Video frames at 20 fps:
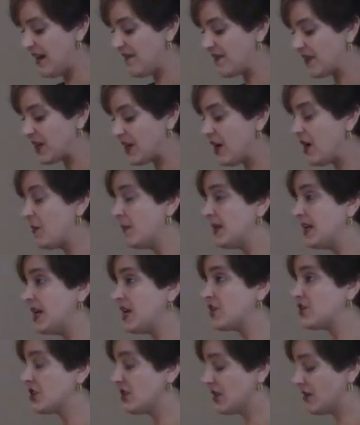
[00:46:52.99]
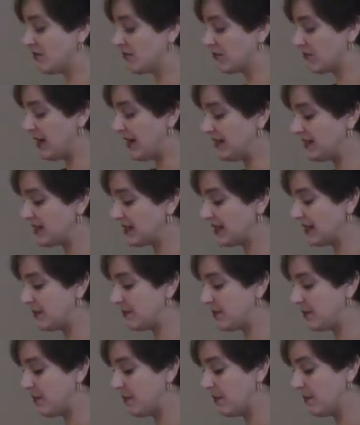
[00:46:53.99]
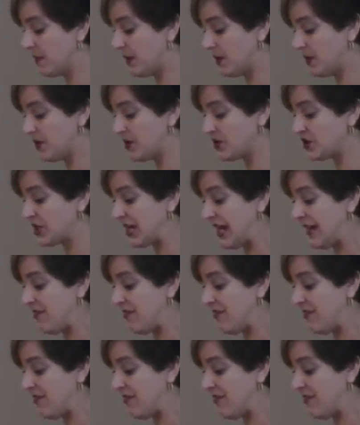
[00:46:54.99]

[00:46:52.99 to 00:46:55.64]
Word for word: and the combination of red slip burnish,